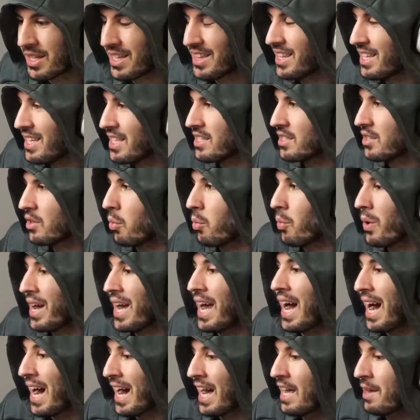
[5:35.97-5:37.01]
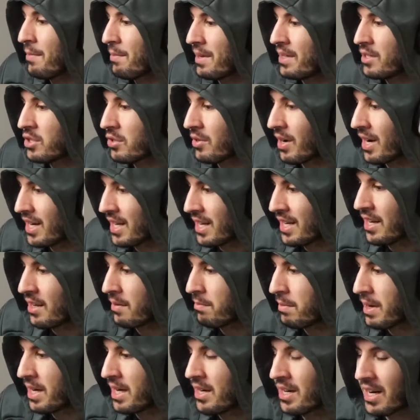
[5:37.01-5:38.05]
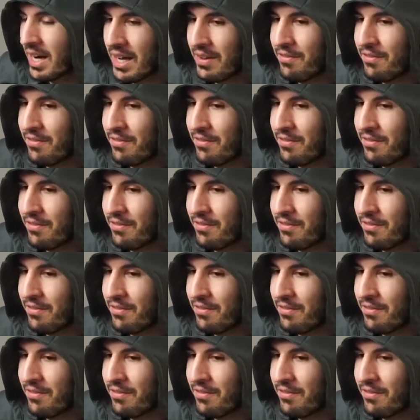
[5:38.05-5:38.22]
at least the way I am trying to get better,